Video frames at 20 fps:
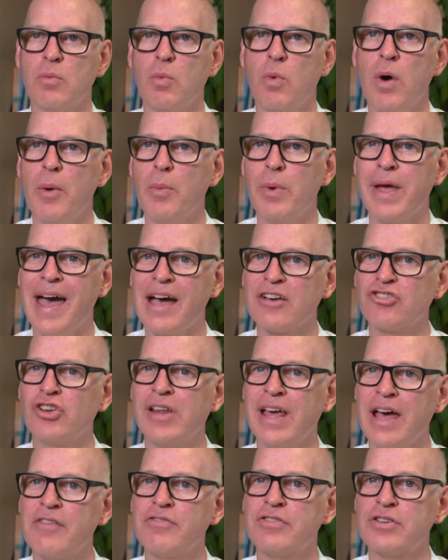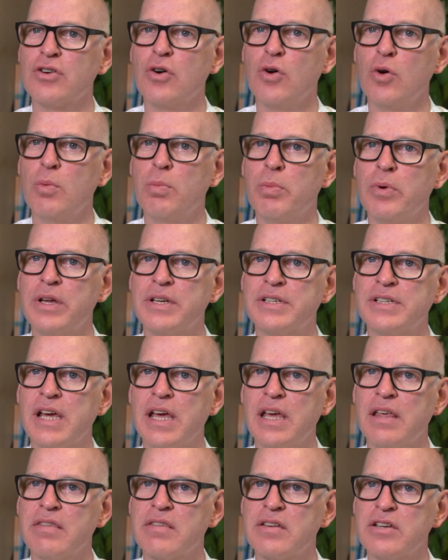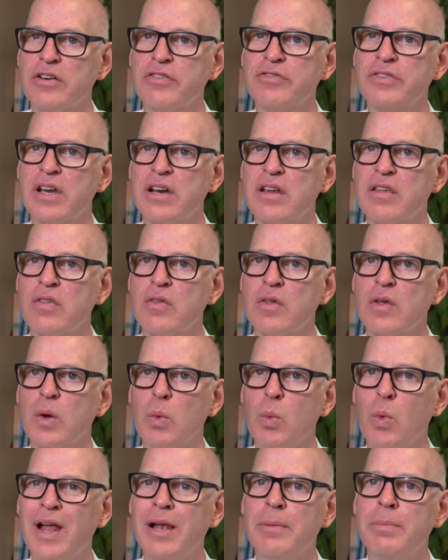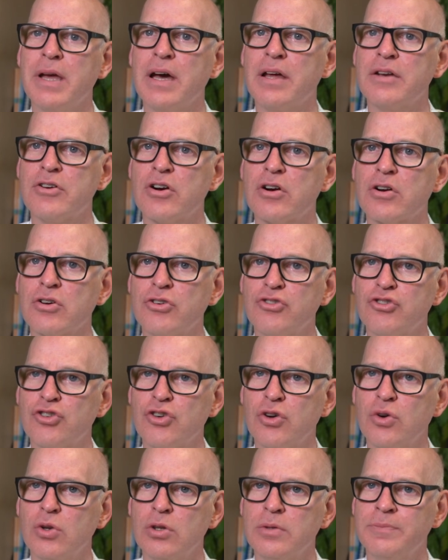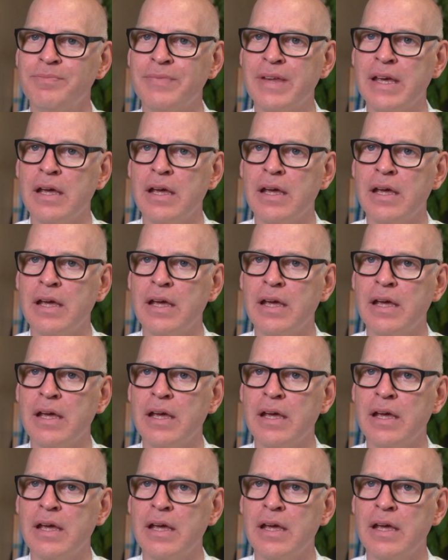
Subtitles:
what we actually have to cope with is stuff that is well beyond our control.